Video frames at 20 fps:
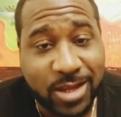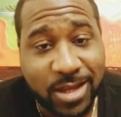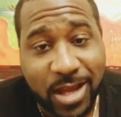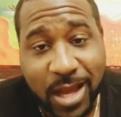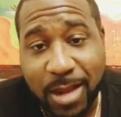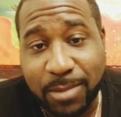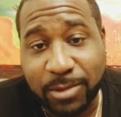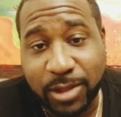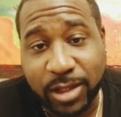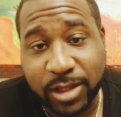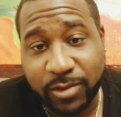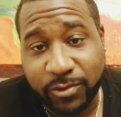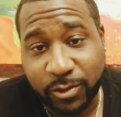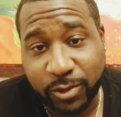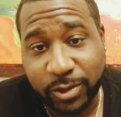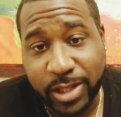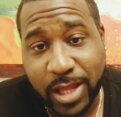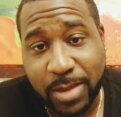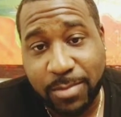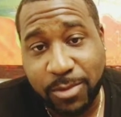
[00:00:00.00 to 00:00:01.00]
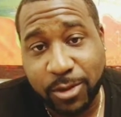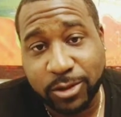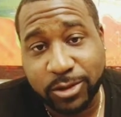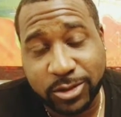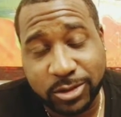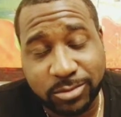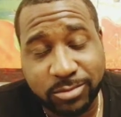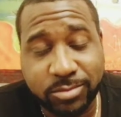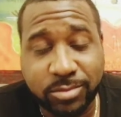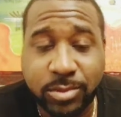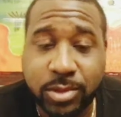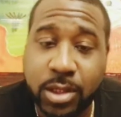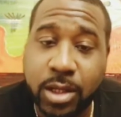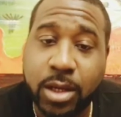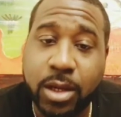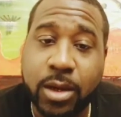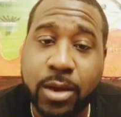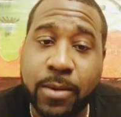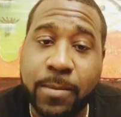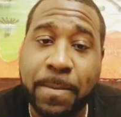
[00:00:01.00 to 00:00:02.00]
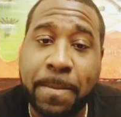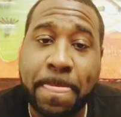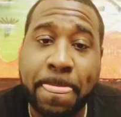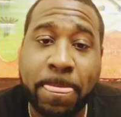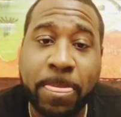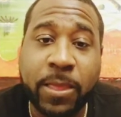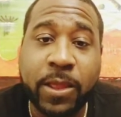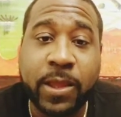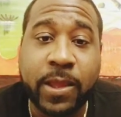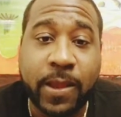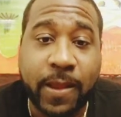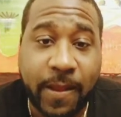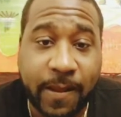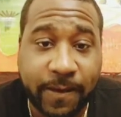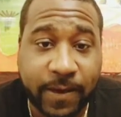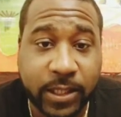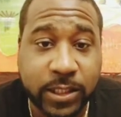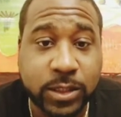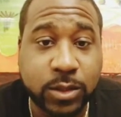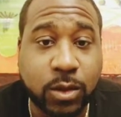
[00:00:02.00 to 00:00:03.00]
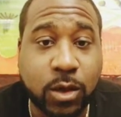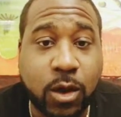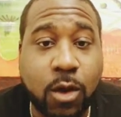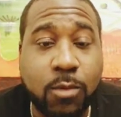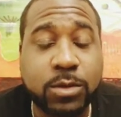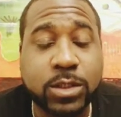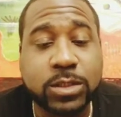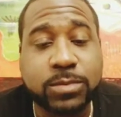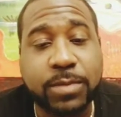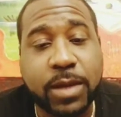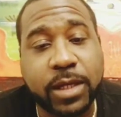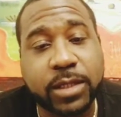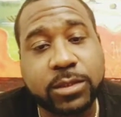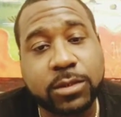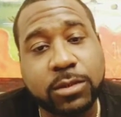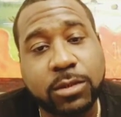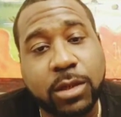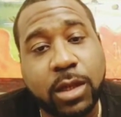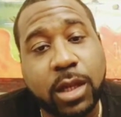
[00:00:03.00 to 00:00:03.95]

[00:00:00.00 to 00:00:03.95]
I'm looking for that person. And get you a home inspector